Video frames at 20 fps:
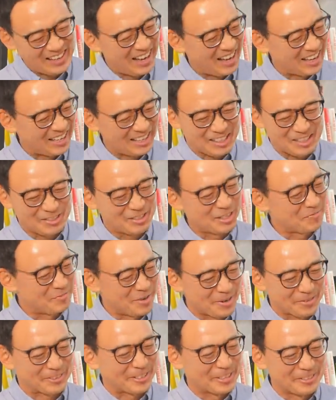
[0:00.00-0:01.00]
yeah, you, have
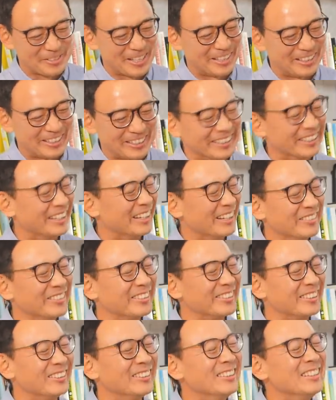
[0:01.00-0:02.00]
done perfectly well in
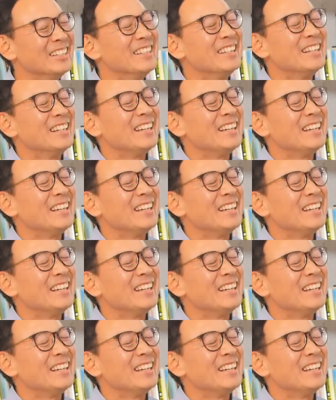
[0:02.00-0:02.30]
life. So.